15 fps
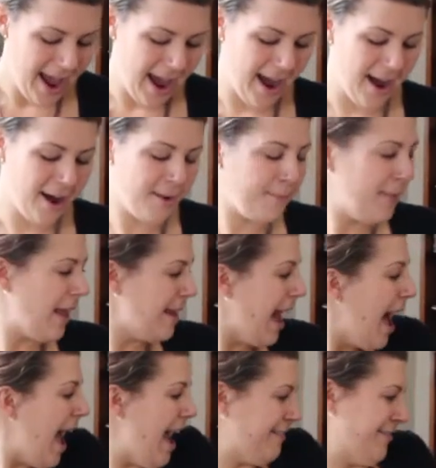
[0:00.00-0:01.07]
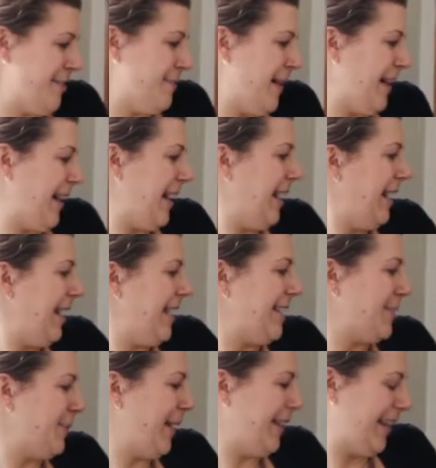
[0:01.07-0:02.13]
not everybody
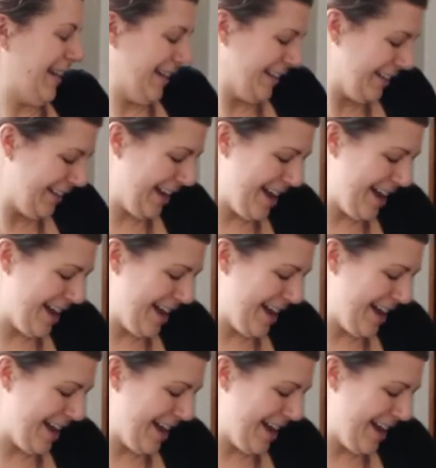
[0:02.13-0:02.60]
is willing